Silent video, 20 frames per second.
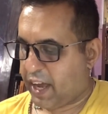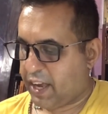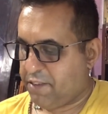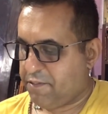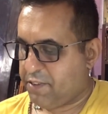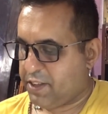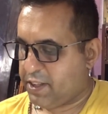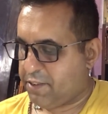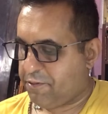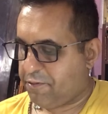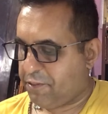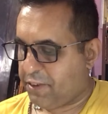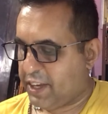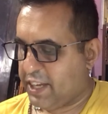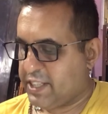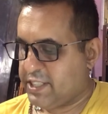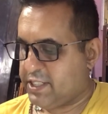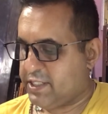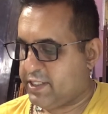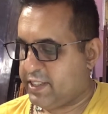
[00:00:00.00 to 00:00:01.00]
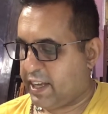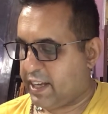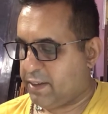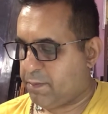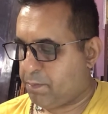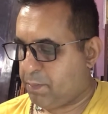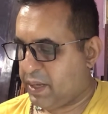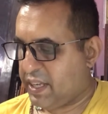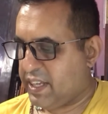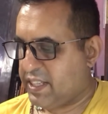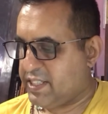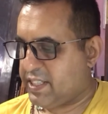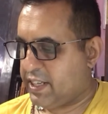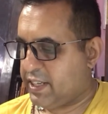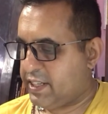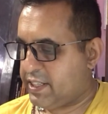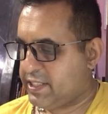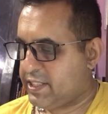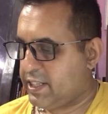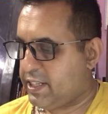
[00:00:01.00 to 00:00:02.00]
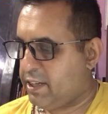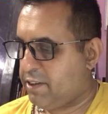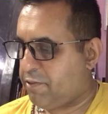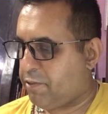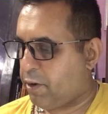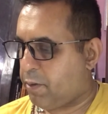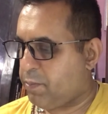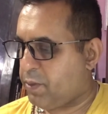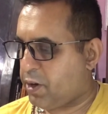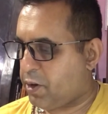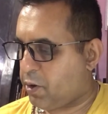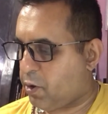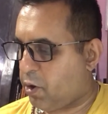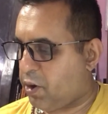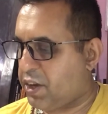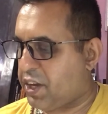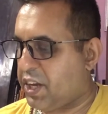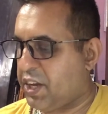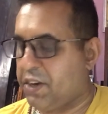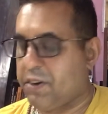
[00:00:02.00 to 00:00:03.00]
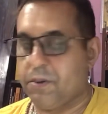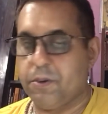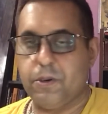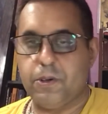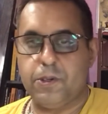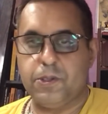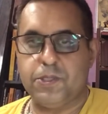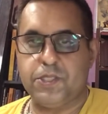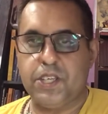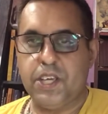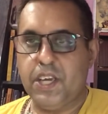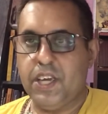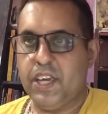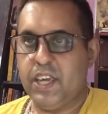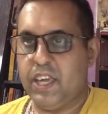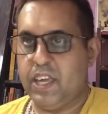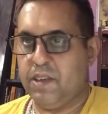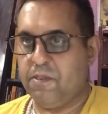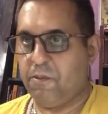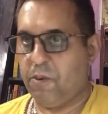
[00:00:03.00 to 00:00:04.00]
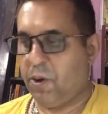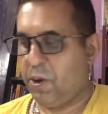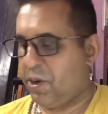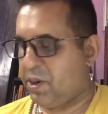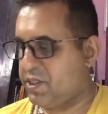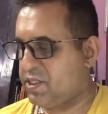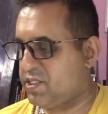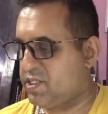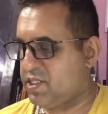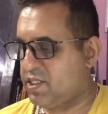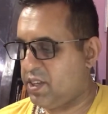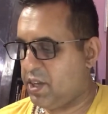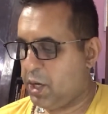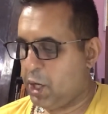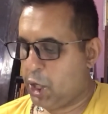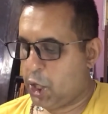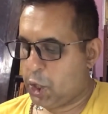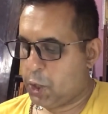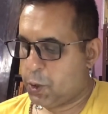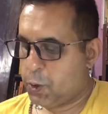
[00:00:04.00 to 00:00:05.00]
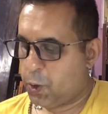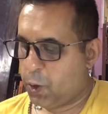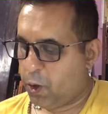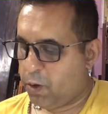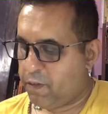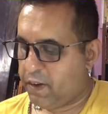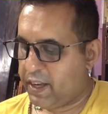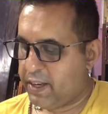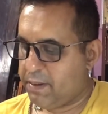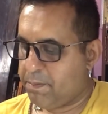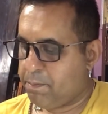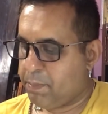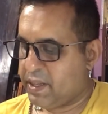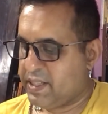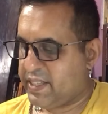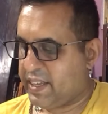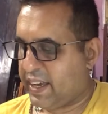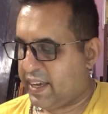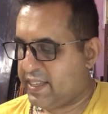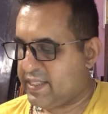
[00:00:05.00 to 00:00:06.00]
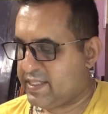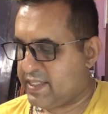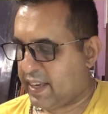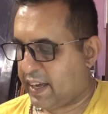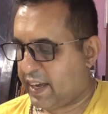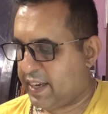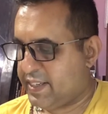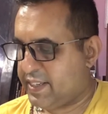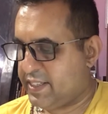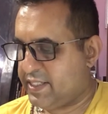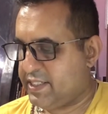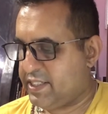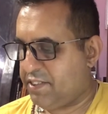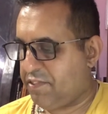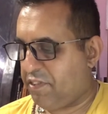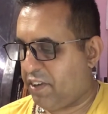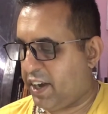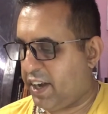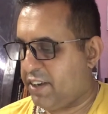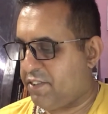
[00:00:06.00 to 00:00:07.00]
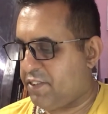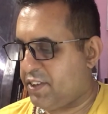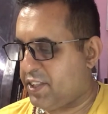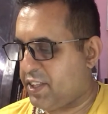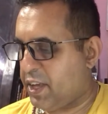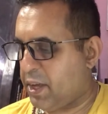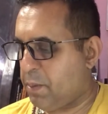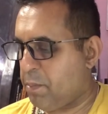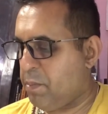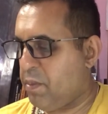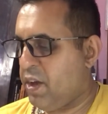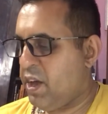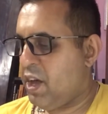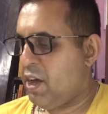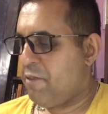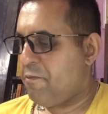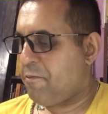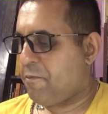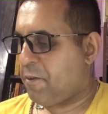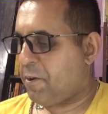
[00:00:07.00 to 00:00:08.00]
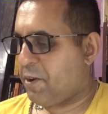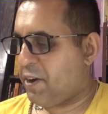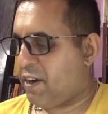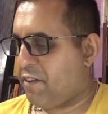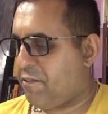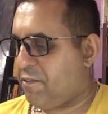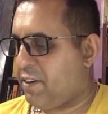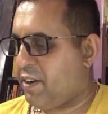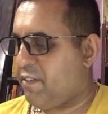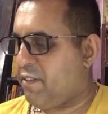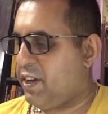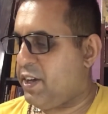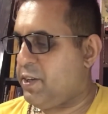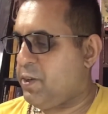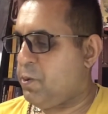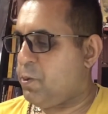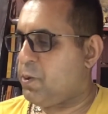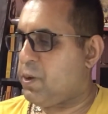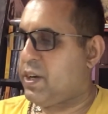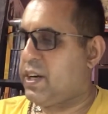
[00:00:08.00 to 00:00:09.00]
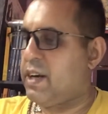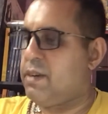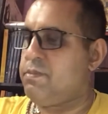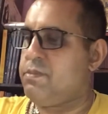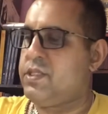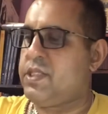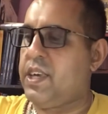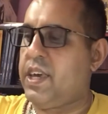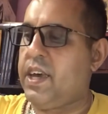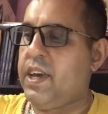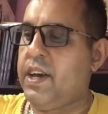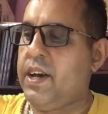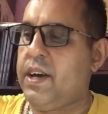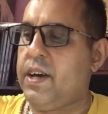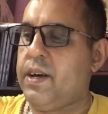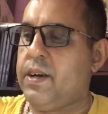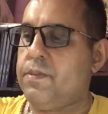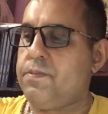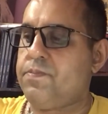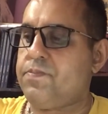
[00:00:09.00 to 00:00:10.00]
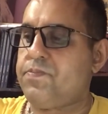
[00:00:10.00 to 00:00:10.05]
with feet that bleed a little from the rocky road he walks. No one but has identified with him, for everyone who comes here